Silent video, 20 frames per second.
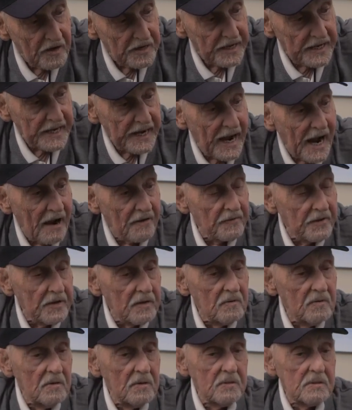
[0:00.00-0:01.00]
on a
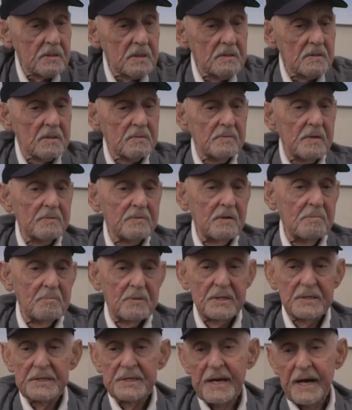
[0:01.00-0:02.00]
carrier? Yeah. It was, it's very
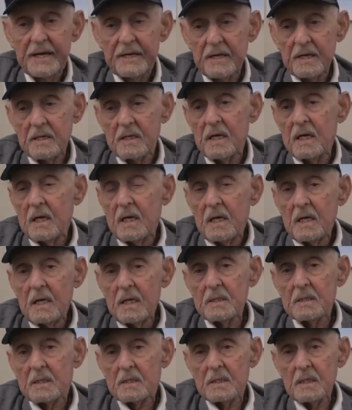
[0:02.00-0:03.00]
mundane. It,
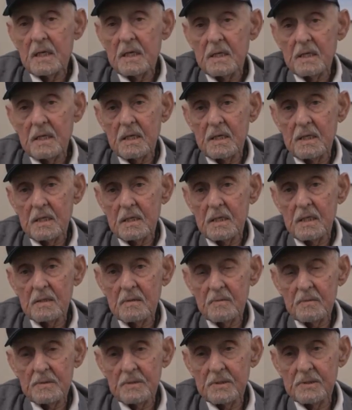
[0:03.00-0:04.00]
it, uh, it,
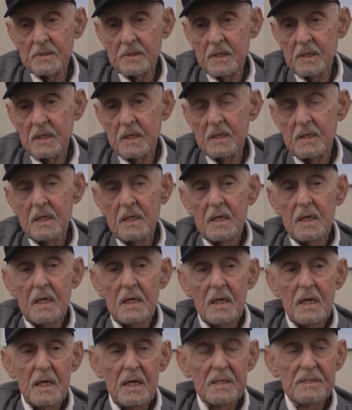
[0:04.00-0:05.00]
it, was uh,
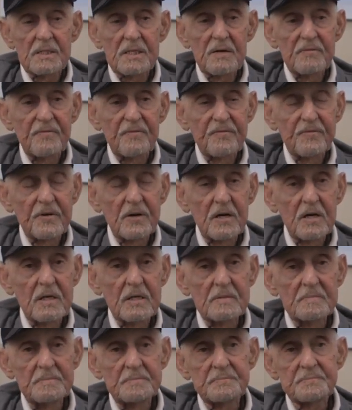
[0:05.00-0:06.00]
as if,
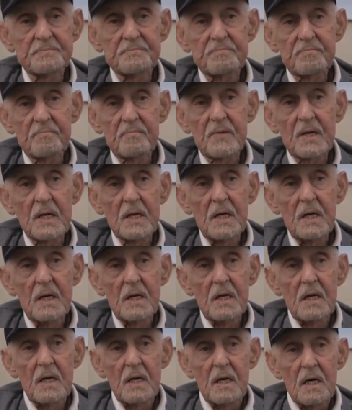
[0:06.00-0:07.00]
uh,
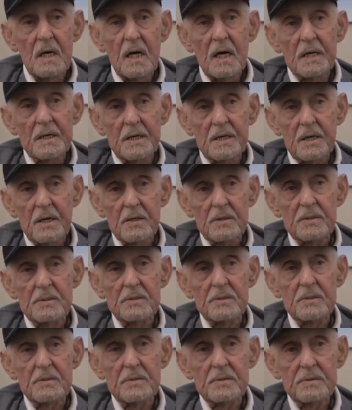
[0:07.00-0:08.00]
I don't know,
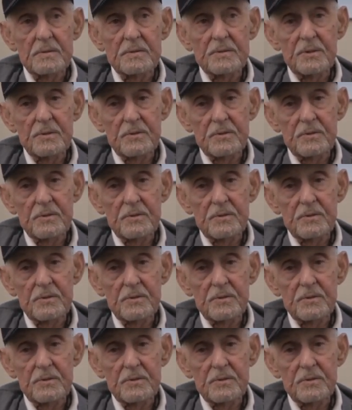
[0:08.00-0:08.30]
you're,